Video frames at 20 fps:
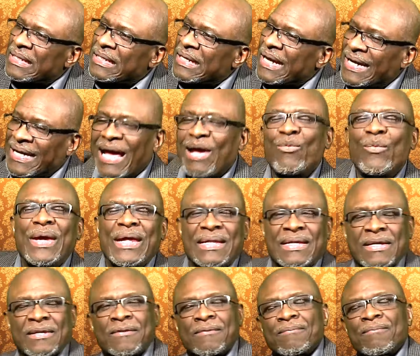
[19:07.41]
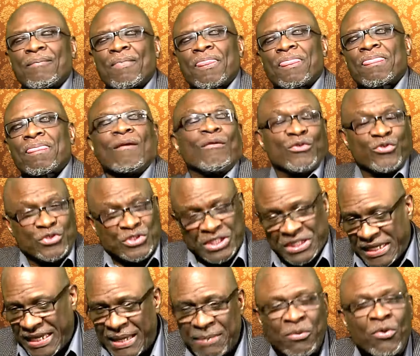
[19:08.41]
And I waited. So she
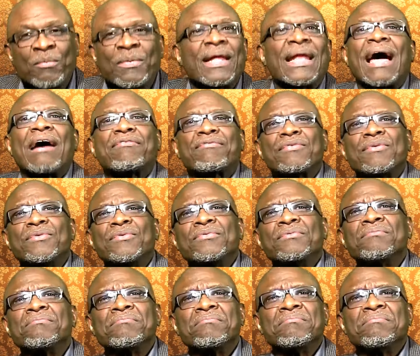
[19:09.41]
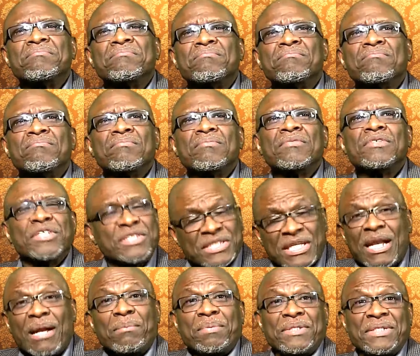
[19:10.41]
came home that afternoon, still
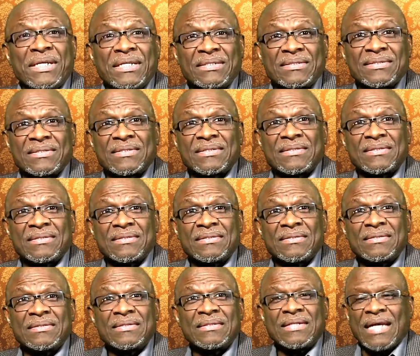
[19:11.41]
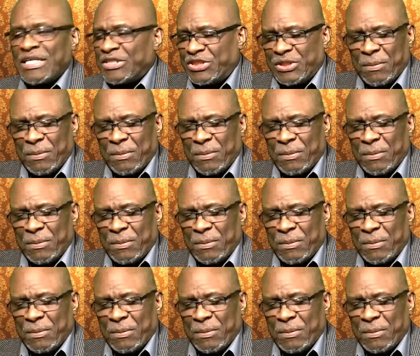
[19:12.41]
upset. And she